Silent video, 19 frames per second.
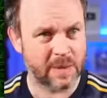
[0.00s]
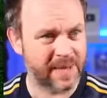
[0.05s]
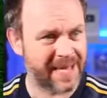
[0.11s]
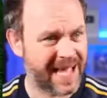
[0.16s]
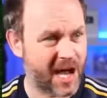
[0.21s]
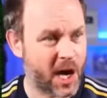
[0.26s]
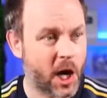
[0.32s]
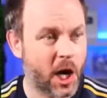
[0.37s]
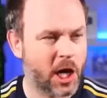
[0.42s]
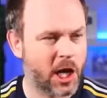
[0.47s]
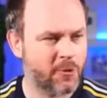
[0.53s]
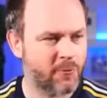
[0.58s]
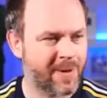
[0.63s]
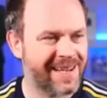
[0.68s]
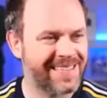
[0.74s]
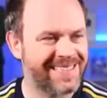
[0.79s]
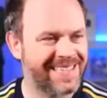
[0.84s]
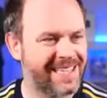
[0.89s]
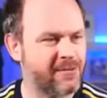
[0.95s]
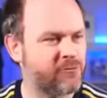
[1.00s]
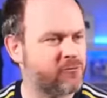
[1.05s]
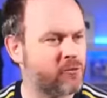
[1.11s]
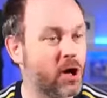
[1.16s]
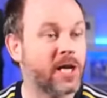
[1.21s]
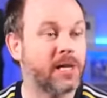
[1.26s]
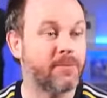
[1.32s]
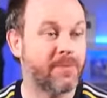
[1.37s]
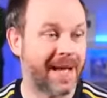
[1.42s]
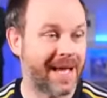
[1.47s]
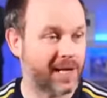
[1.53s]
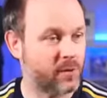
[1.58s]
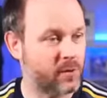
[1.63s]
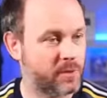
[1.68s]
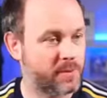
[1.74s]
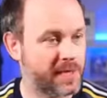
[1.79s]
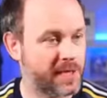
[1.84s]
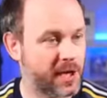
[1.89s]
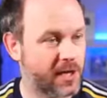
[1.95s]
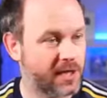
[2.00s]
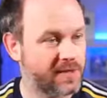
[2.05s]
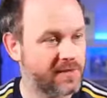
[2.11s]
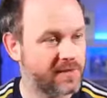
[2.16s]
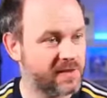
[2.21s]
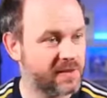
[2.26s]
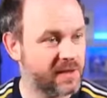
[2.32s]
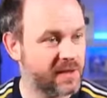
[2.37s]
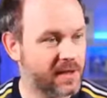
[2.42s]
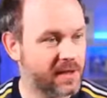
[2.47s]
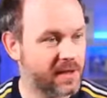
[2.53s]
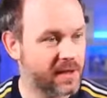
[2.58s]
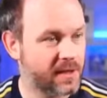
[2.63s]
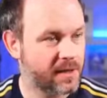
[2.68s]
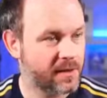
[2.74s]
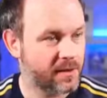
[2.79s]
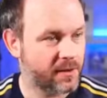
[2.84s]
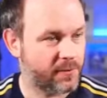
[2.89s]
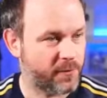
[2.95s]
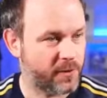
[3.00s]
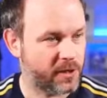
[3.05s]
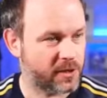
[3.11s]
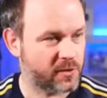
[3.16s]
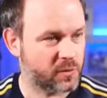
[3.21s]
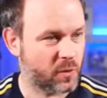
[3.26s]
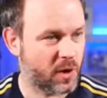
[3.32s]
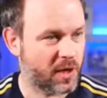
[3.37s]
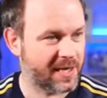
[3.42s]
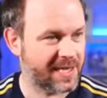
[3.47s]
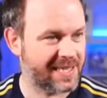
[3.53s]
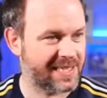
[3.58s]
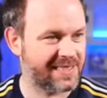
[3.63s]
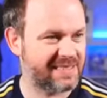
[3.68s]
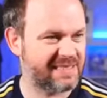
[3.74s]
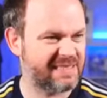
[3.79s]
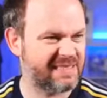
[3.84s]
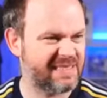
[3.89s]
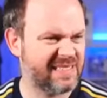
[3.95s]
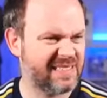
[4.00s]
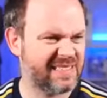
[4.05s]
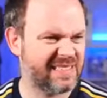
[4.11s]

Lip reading: Can we get high rated right back? Would be nice. The first one is...